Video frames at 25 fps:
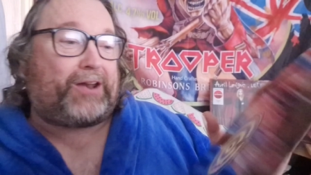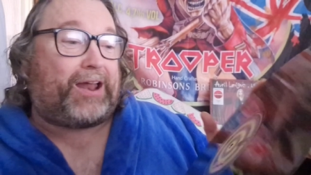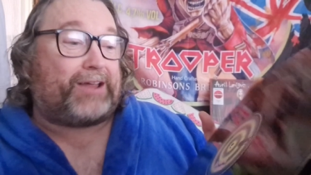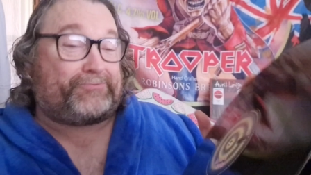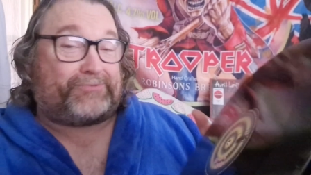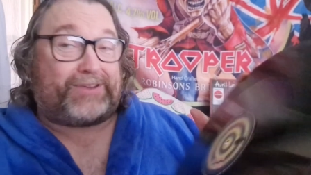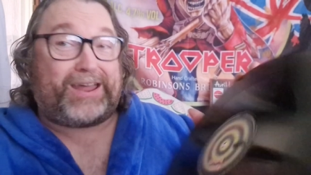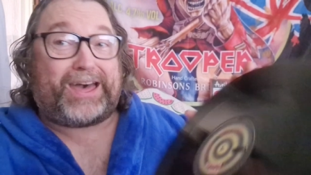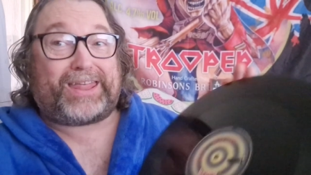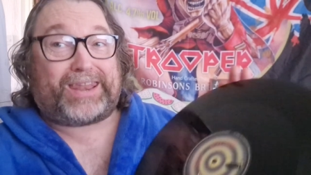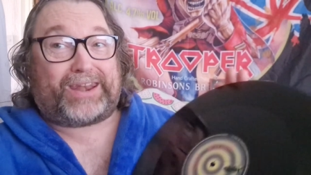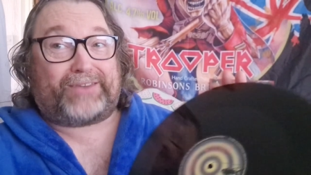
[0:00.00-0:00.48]
I'd
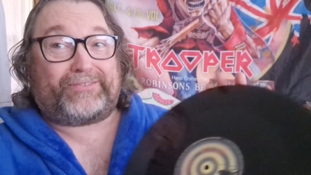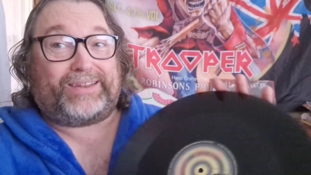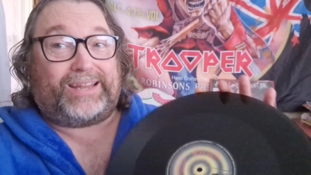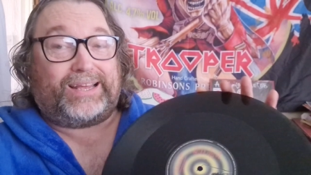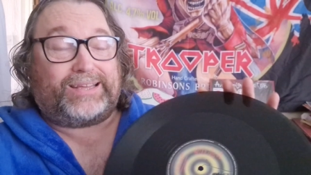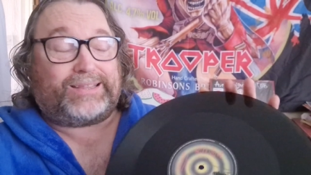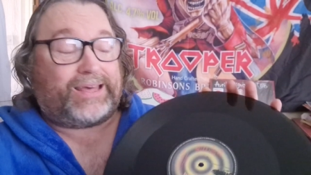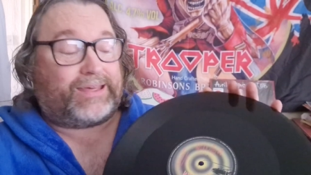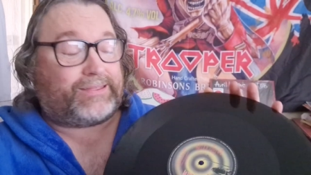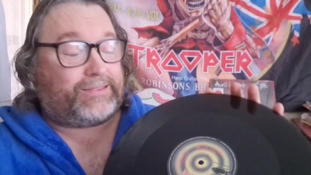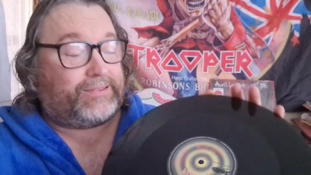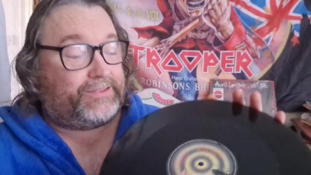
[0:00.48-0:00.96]
rather have it
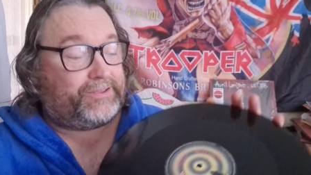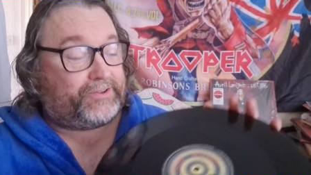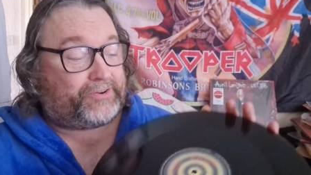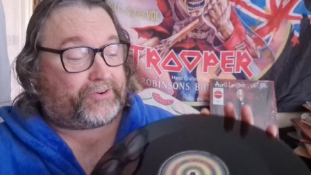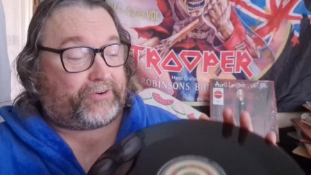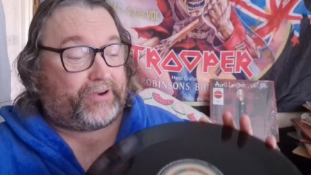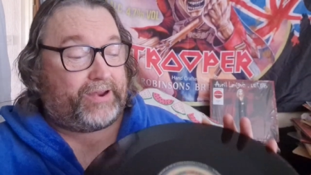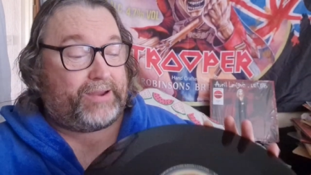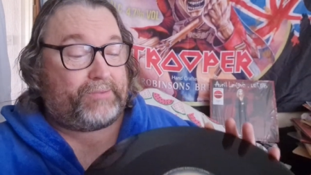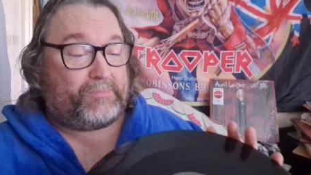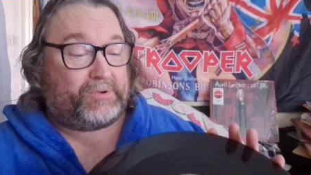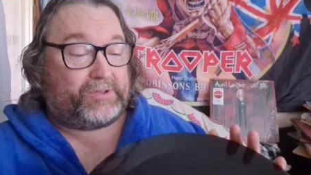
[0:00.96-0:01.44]
like that than the
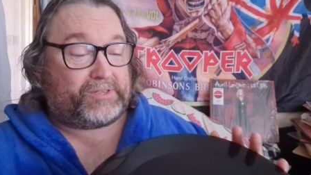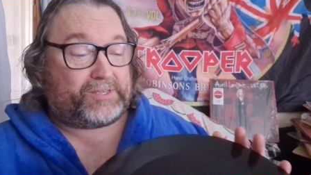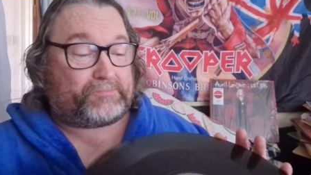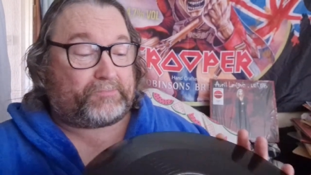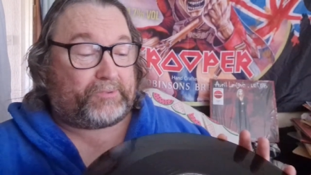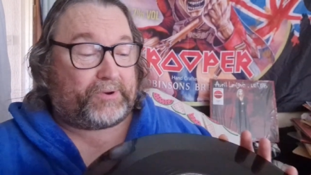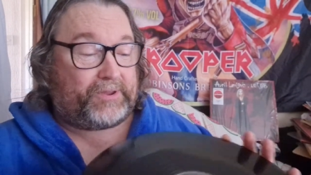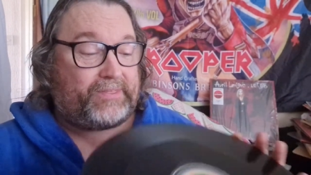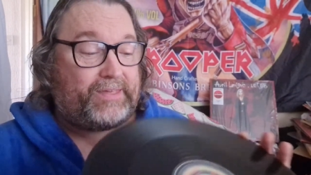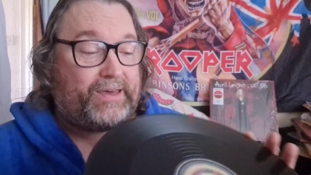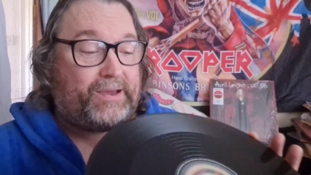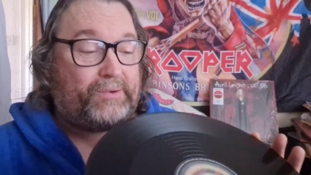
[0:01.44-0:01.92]
cream ones,
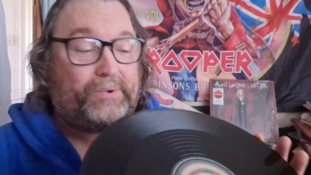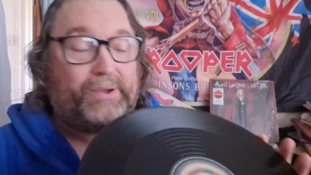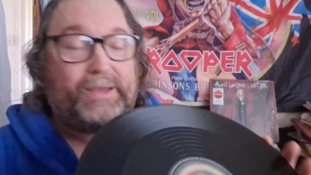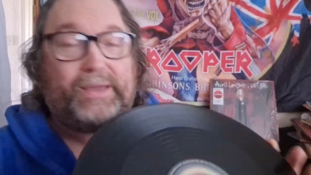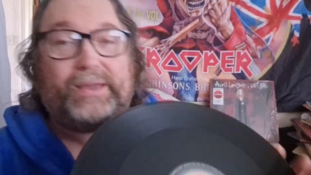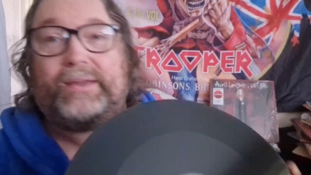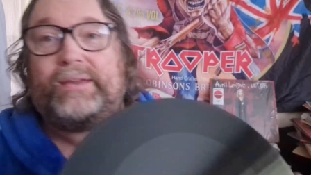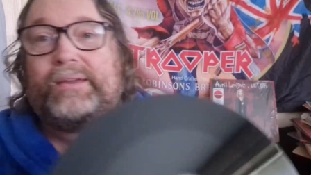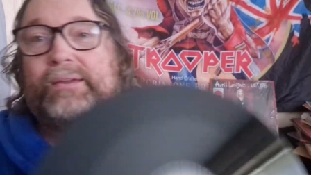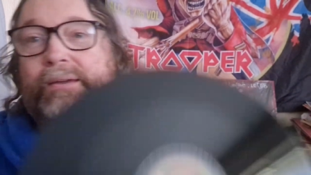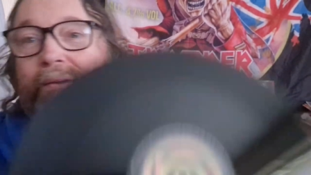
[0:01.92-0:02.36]
put it that way.